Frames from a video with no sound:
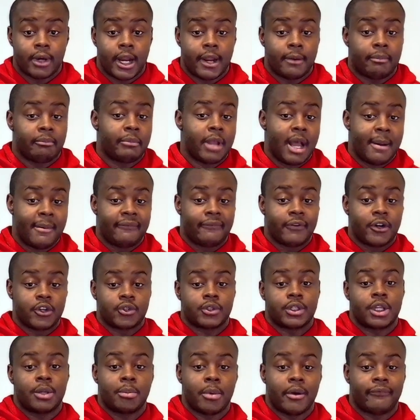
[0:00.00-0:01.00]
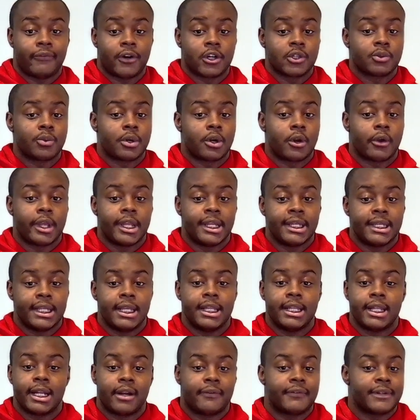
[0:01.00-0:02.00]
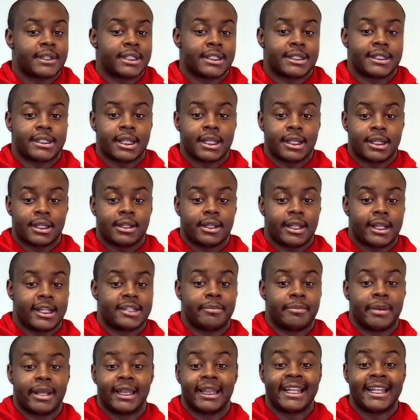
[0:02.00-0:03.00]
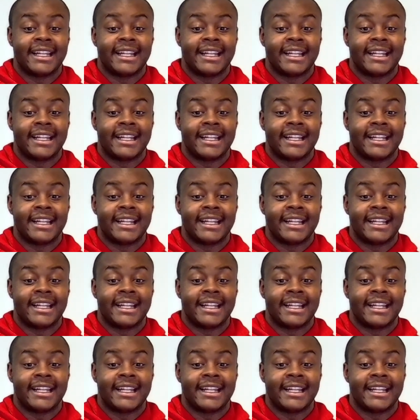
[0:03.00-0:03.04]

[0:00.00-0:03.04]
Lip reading: I first seen my first one on Indeed, and ever since then, it's been